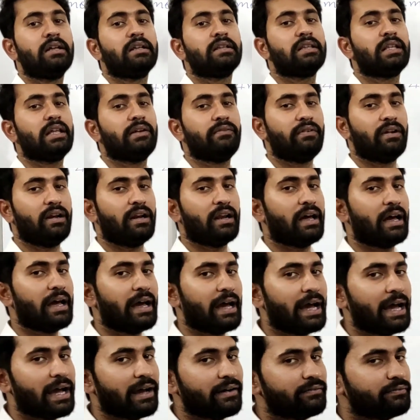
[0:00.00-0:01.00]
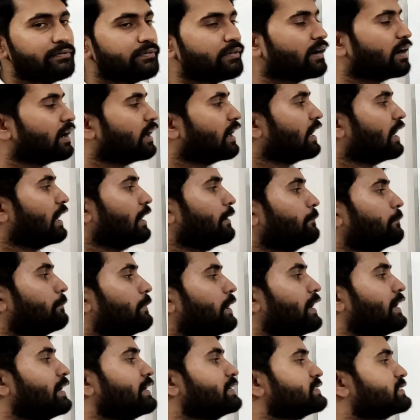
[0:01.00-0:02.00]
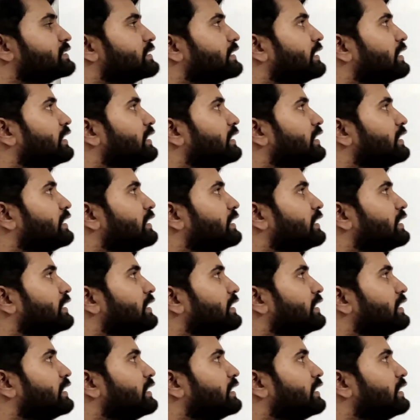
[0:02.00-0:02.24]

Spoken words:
they will have a mass